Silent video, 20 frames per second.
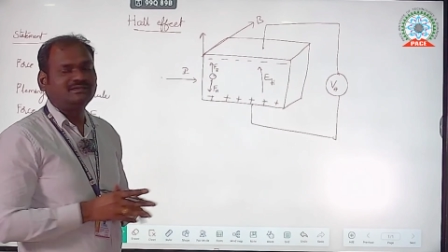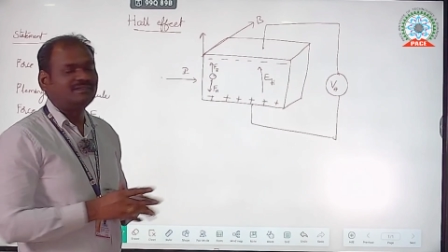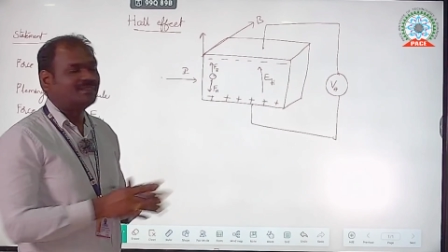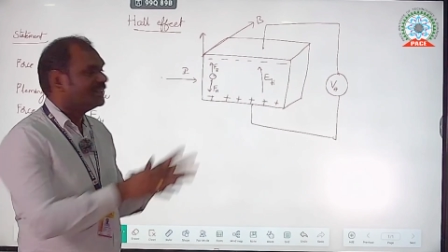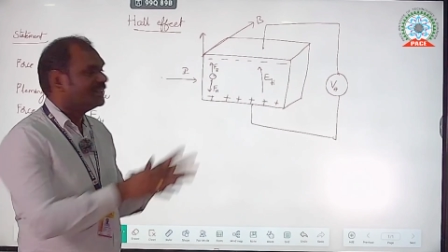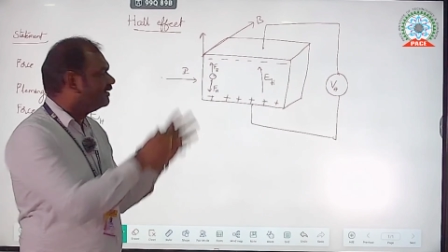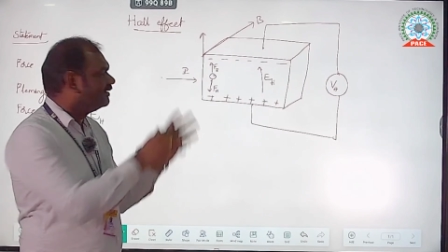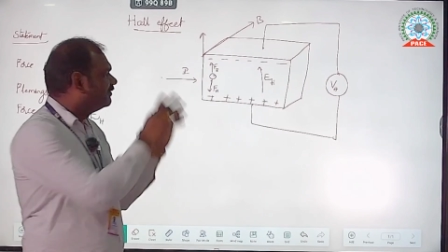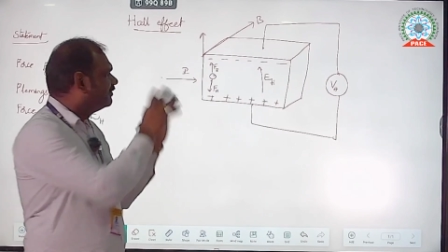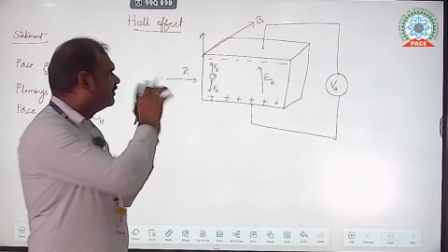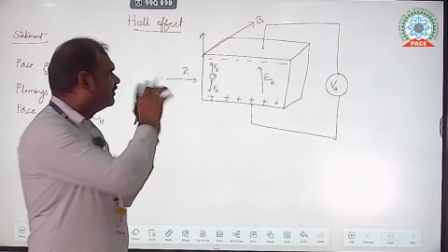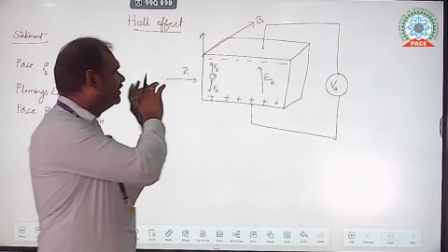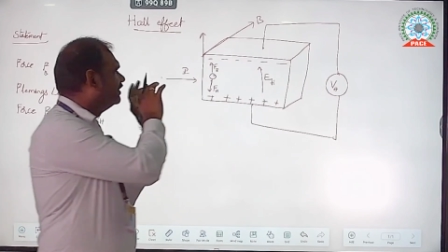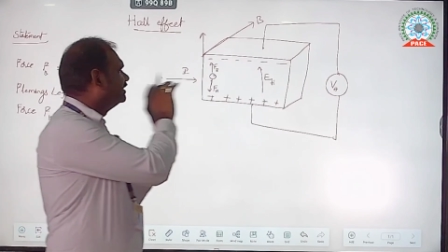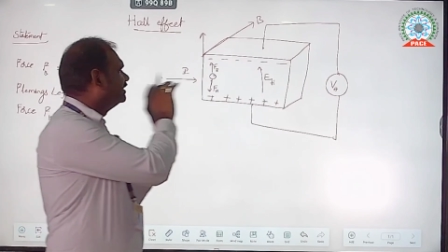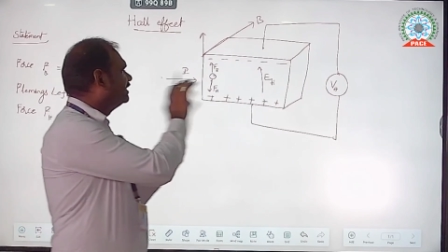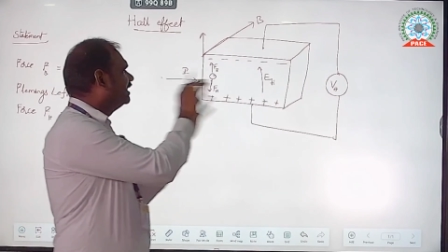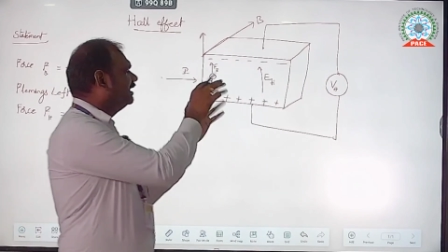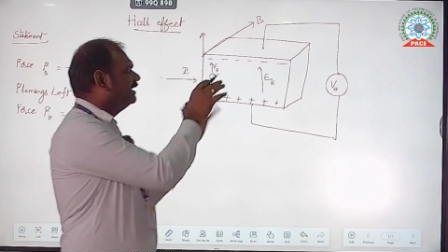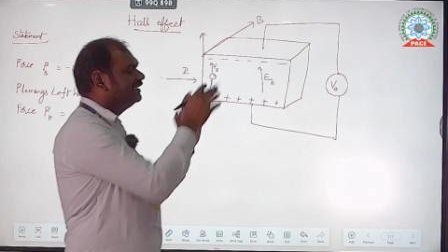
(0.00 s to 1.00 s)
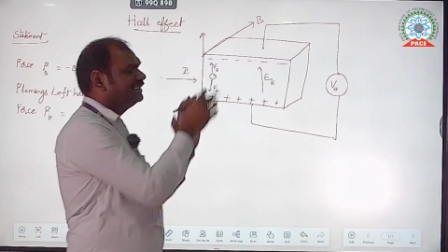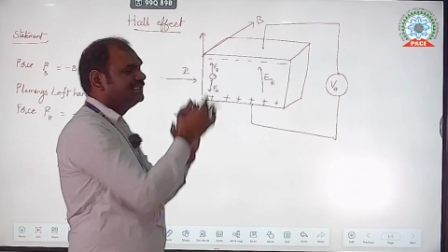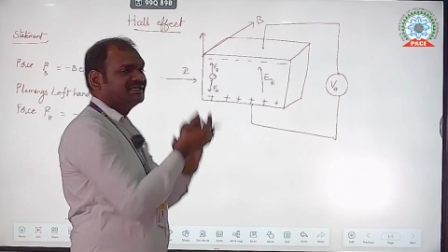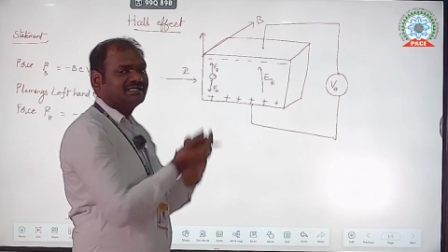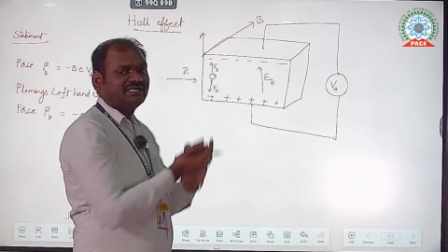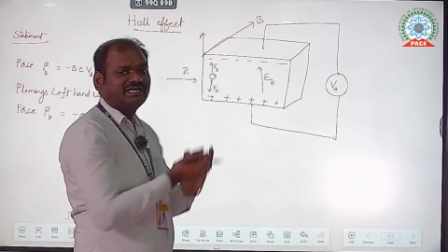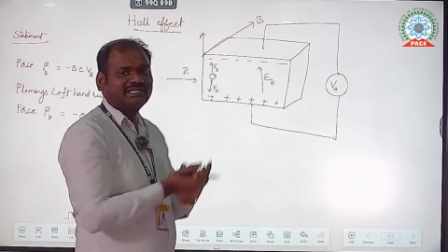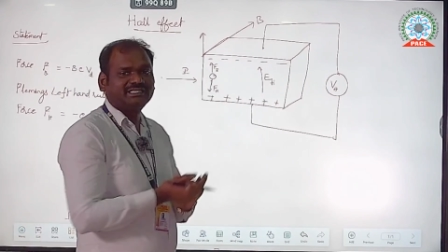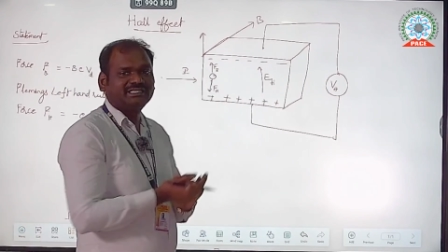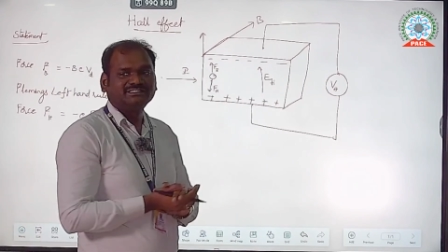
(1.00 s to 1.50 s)
flowing the
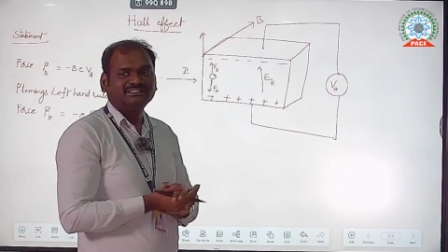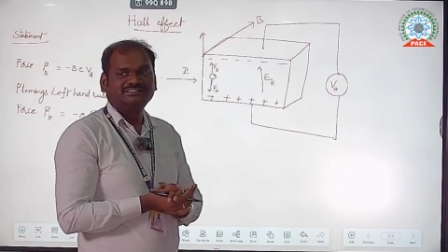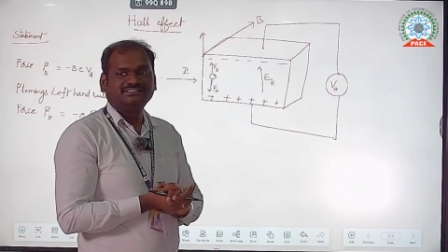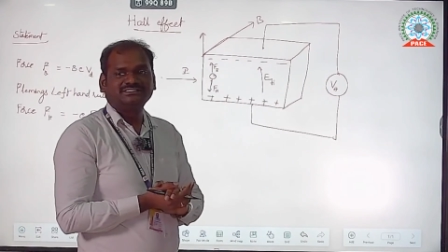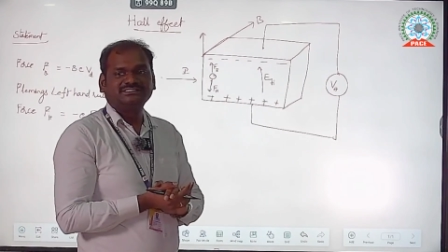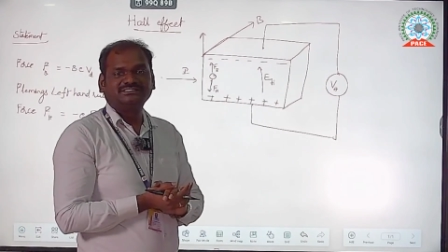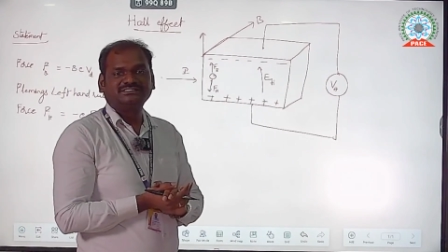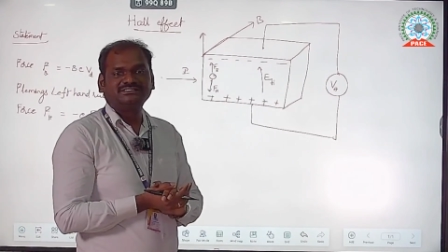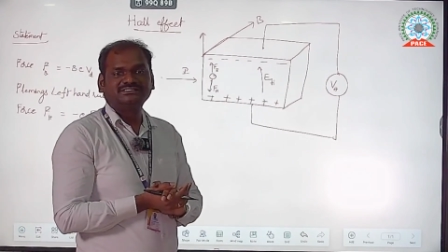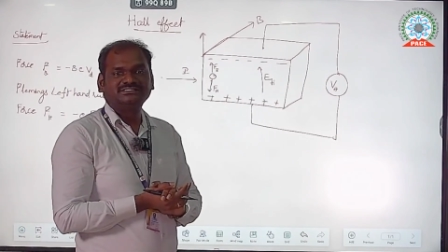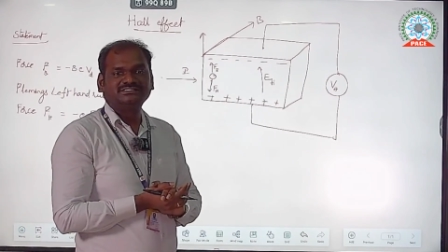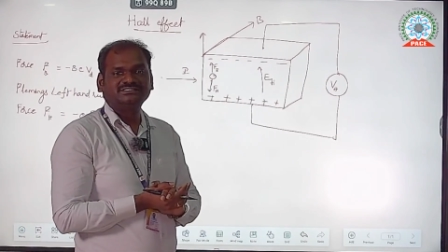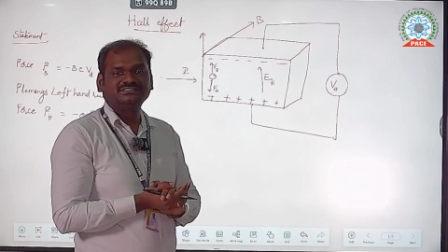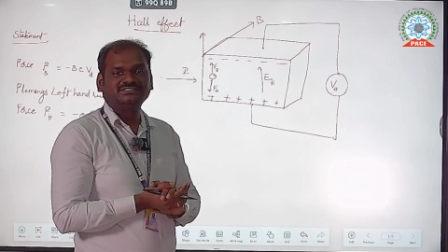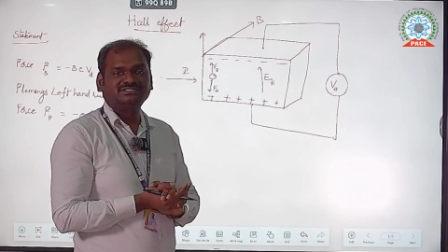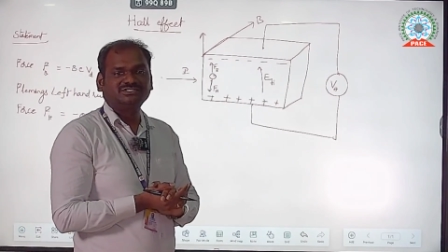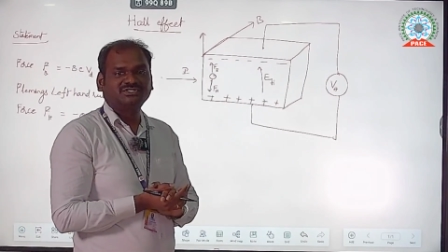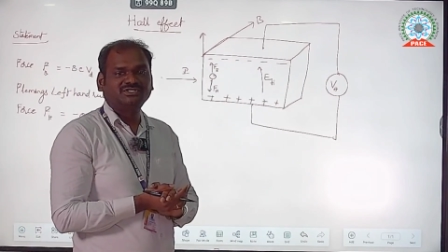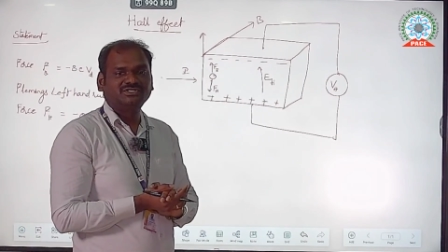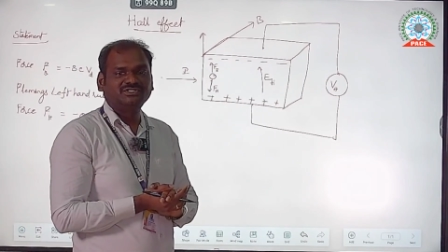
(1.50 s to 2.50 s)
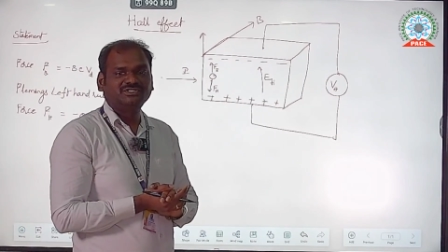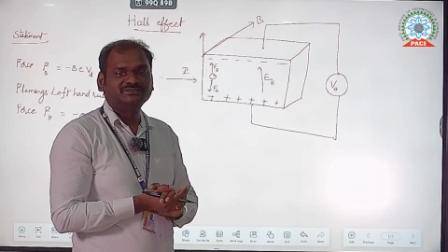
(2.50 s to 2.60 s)
current. So,